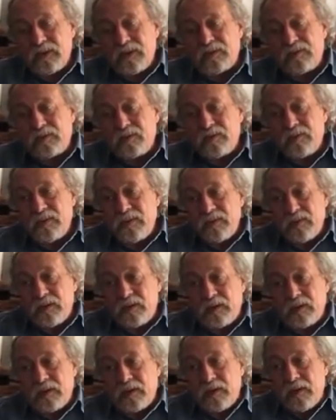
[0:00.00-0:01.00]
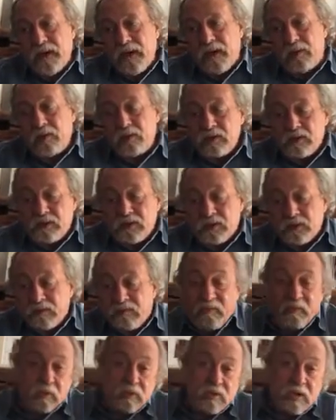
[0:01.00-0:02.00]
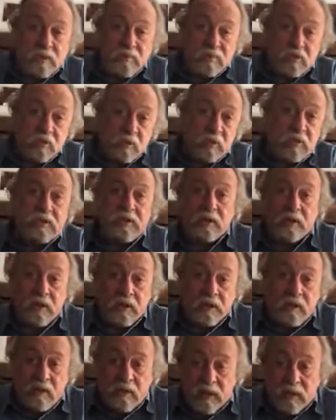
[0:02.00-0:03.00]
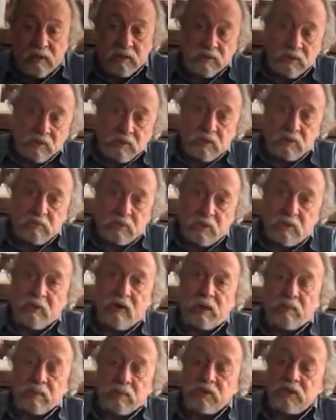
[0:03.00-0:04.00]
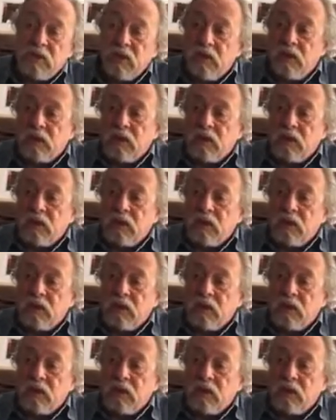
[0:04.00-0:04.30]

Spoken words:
Thank you. And now it's 4 times a week to 8,000 subscribers.